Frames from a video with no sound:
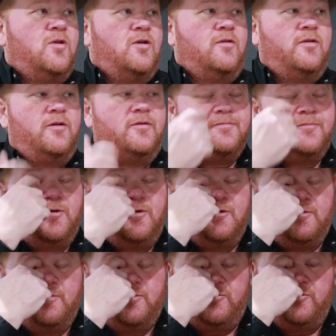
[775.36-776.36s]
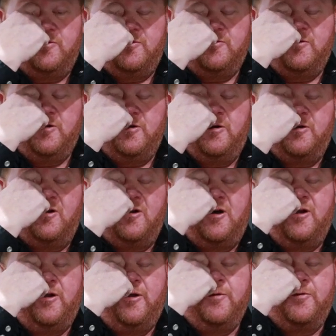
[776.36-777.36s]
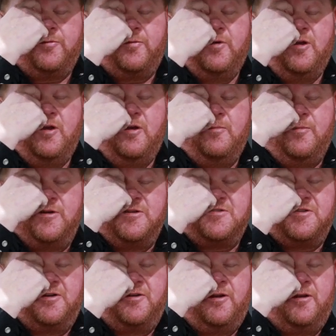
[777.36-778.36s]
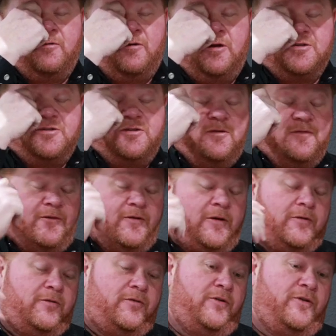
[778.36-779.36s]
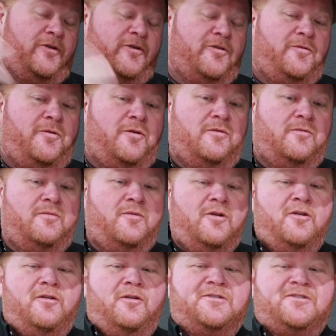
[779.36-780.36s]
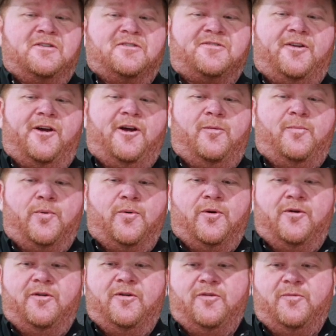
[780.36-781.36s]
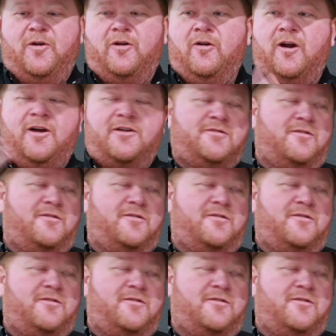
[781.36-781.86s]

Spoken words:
Oh yeah, 100%. There's a lot. It was pretty sickening watching it for about 2 years. You see a slab poured and then it'd be grass